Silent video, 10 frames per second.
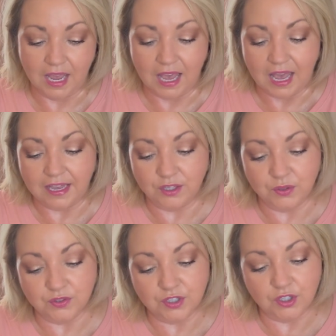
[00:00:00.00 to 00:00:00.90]
I
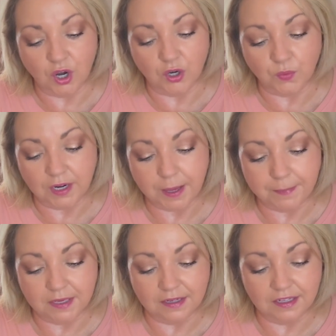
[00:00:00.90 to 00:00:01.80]
use the yarn
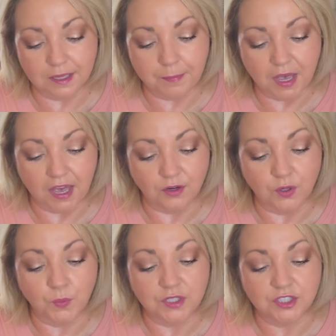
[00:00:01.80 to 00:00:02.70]
recommended in the pattern,
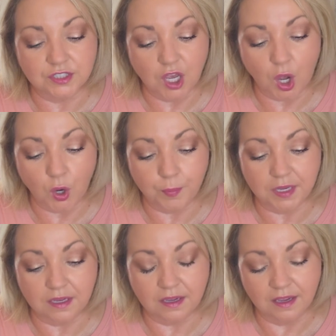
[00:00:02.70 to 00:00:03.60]
which is
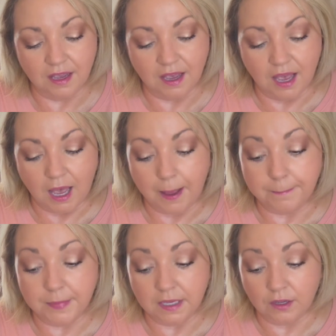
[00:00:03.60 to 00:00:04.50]
Hobbit,
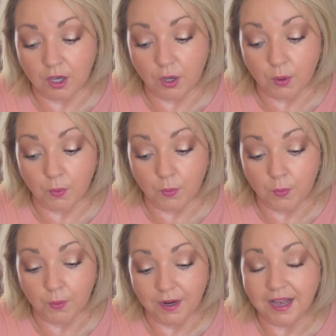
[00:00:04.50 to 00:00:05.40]
Amigo,
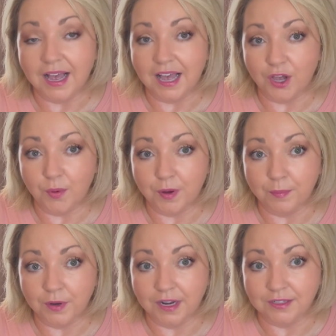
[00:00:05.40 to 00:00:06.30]
I hope I'm
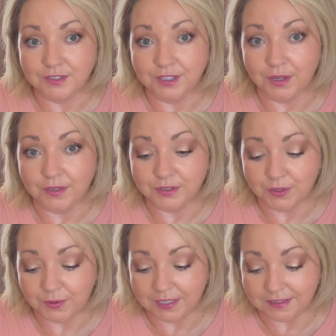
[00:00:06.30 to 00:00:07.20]
pronouncing all this
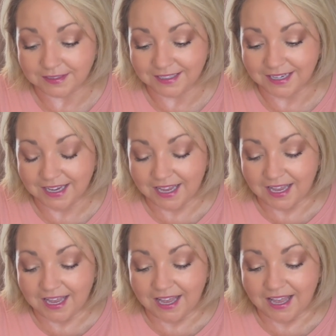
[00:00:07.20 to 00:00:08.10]
correctly,
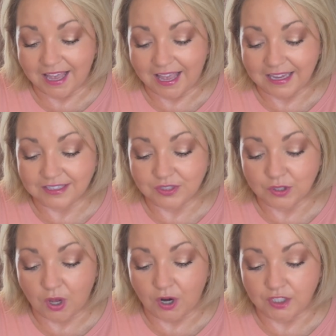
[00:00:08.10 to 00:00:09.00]
X
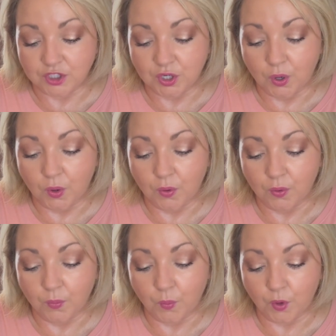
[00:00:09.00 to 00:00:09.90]
large
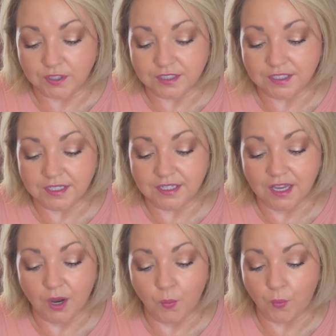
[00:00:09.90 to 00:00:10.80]
worsted
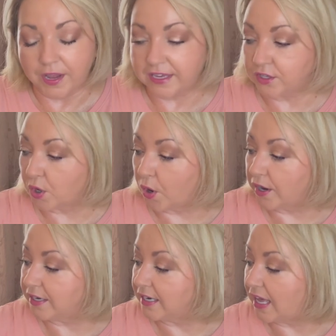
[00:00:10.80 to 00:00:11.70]
weight
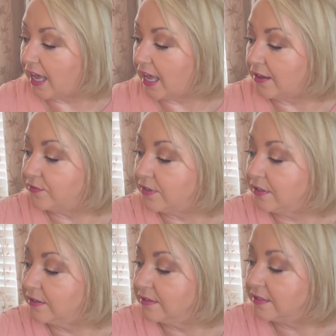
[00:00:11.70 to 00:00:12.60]
yarn, and I have
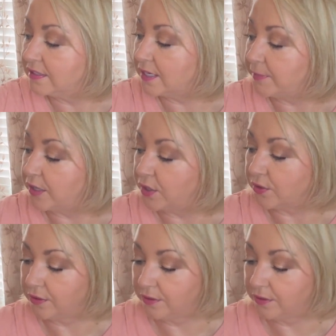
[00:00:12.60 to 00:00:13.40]
some here.